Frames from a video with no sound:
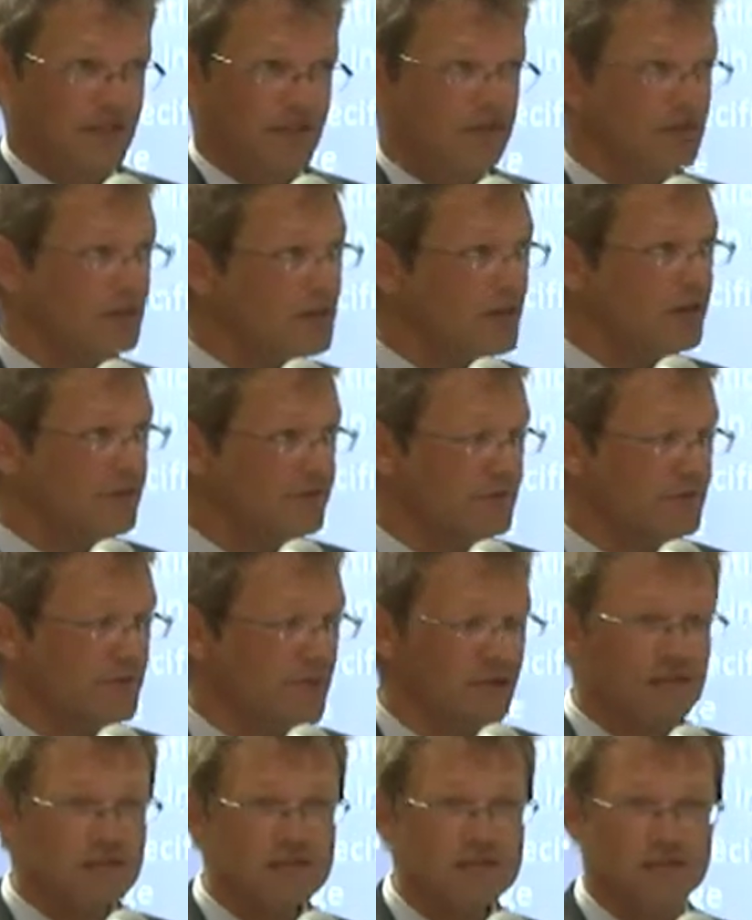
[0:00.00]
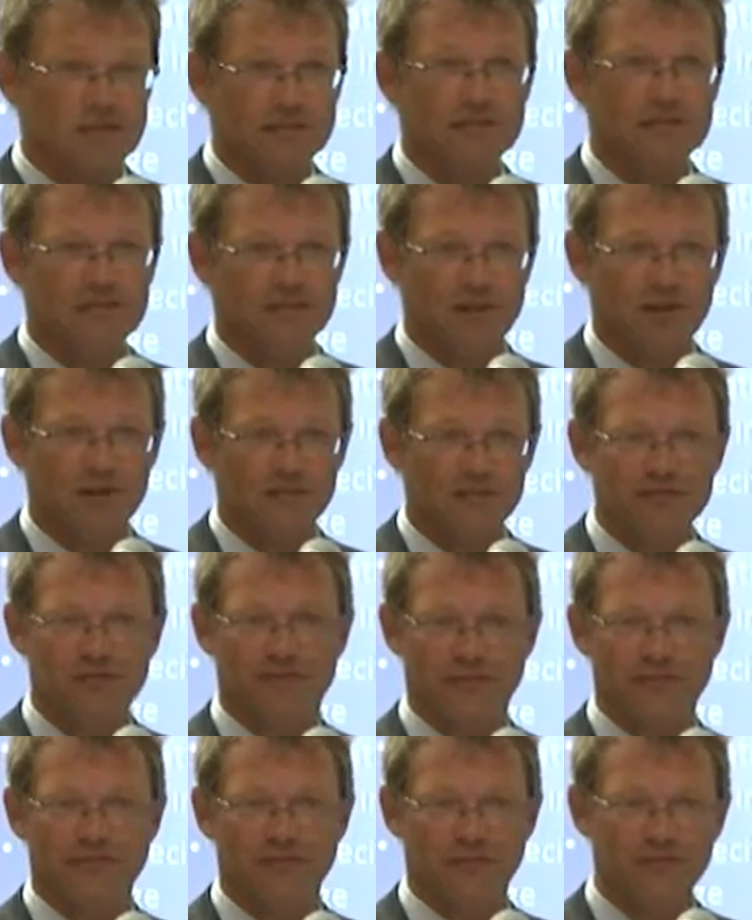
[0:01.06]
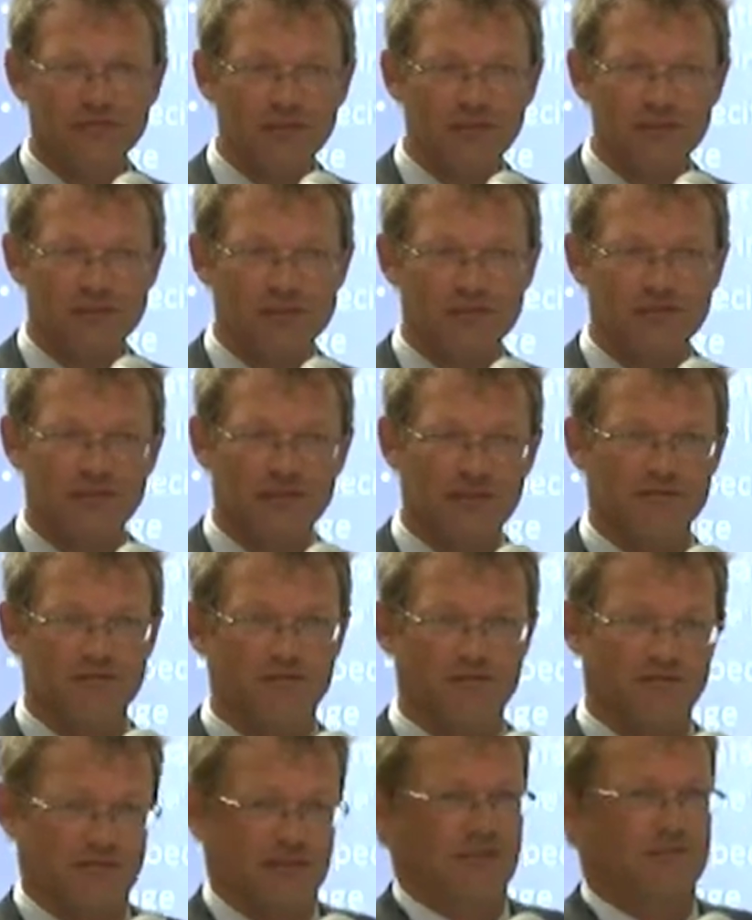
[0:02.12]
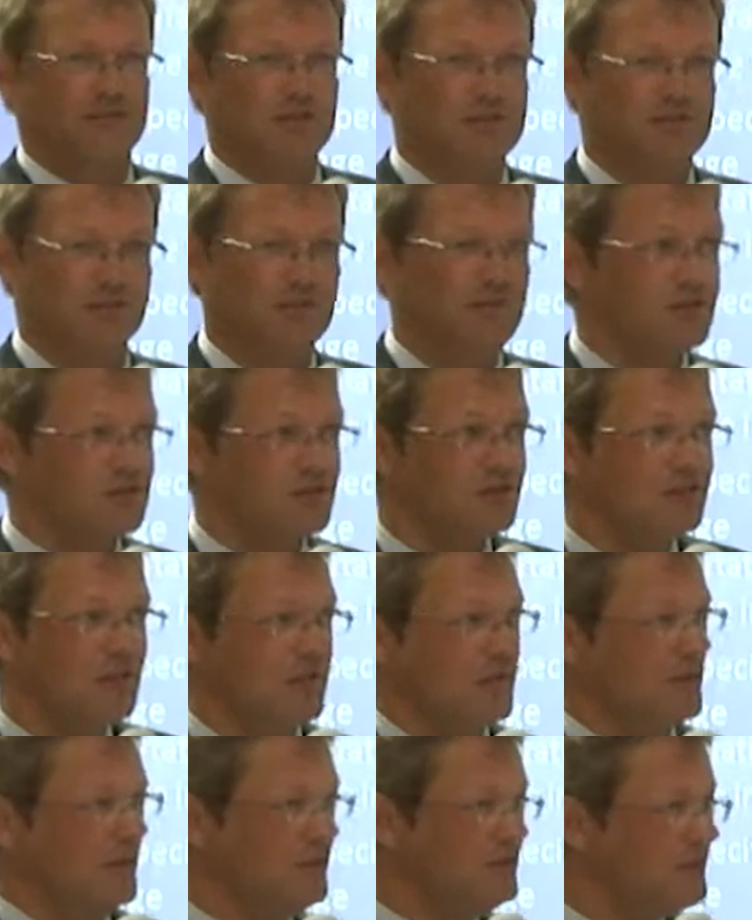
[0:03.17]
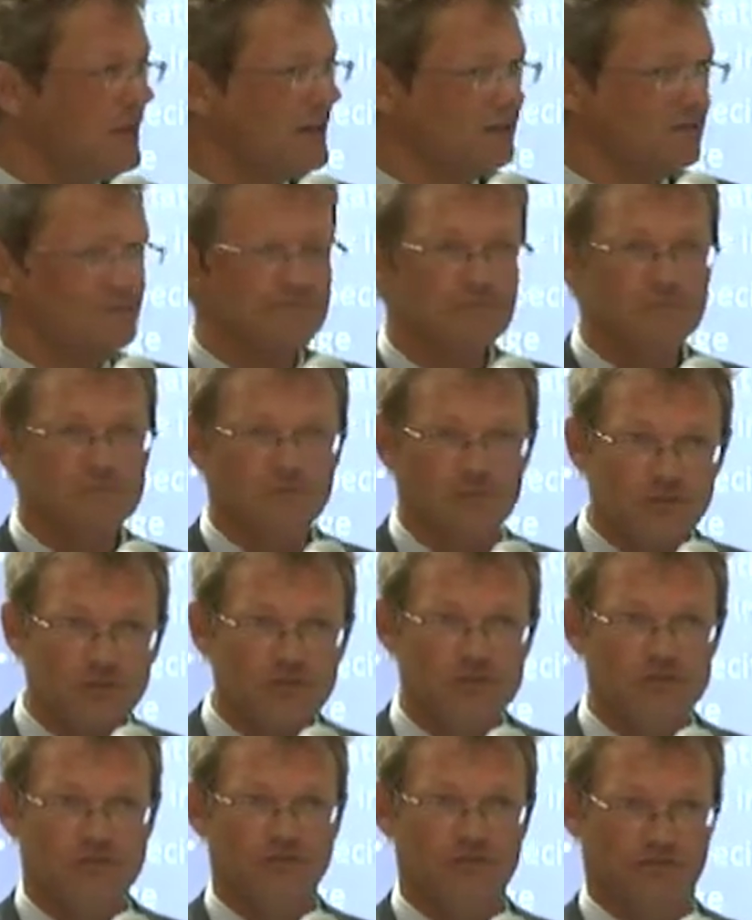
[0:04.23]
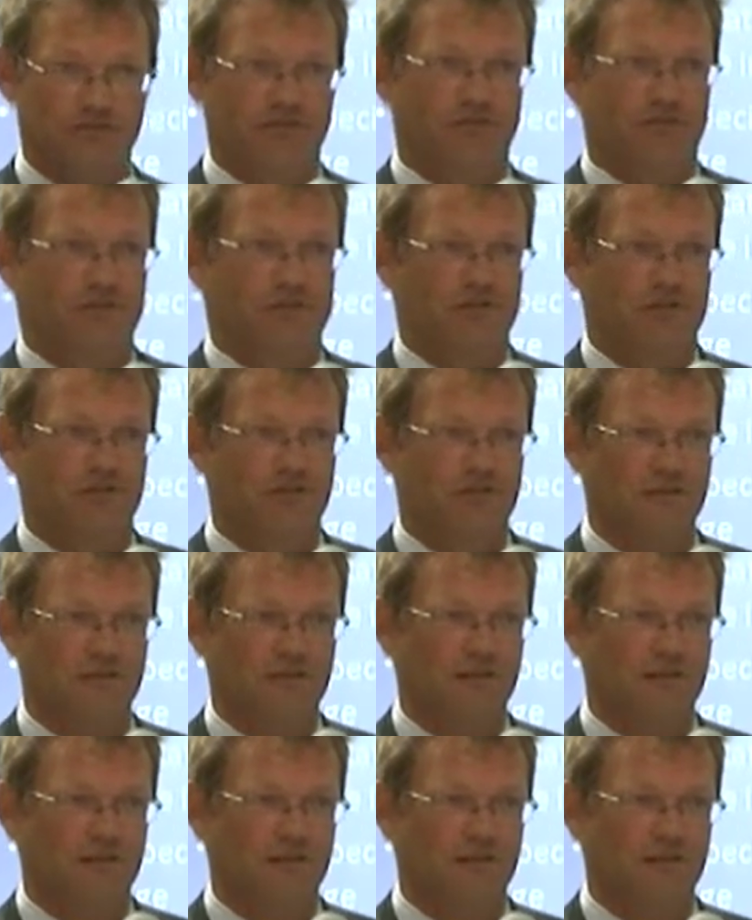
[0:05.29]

There are varieties of legal Dutch. You have the Flemish version and you have the Dutch version.